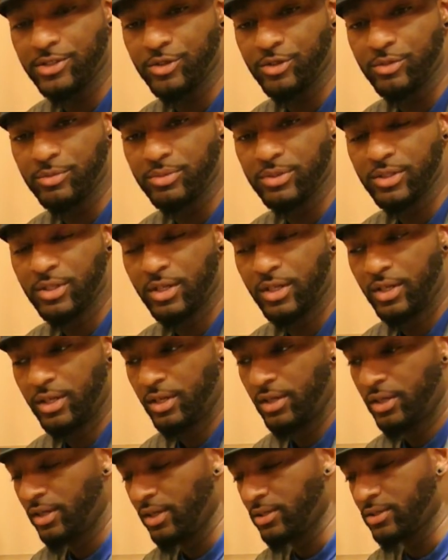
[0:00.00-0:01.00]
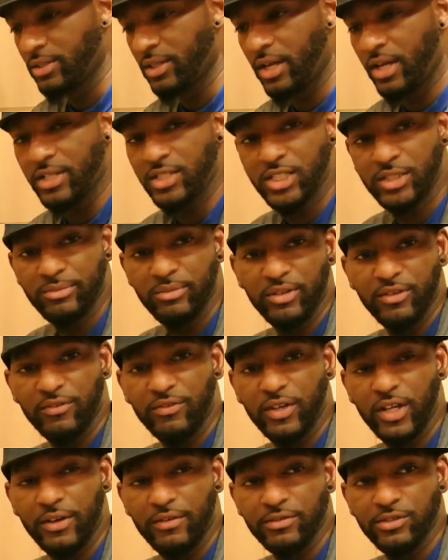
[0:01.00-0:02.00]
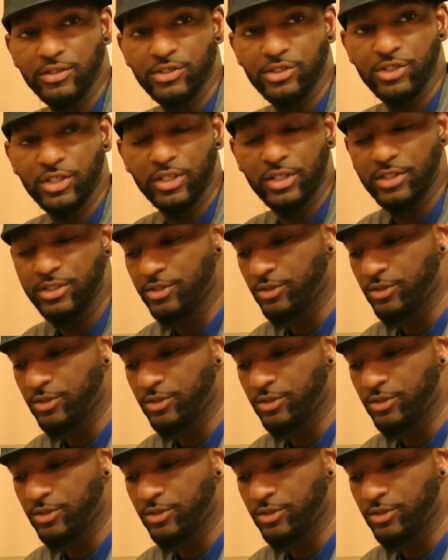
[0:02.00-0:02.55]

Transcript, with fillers: soups, because they got so many flavors of chunky